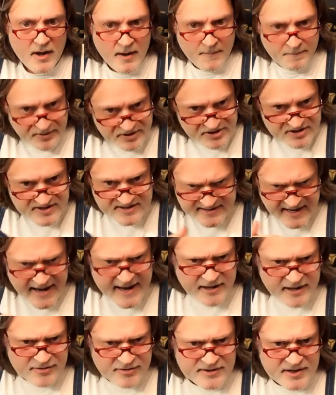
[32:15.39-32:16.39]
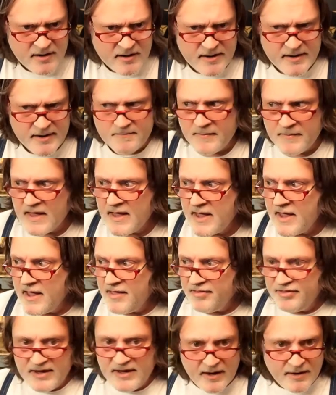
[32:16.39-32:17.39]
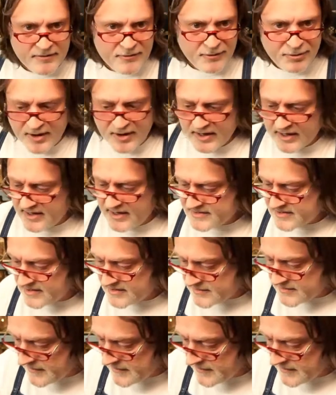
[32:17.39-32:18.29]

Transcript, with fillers: but just take your time the other thing is is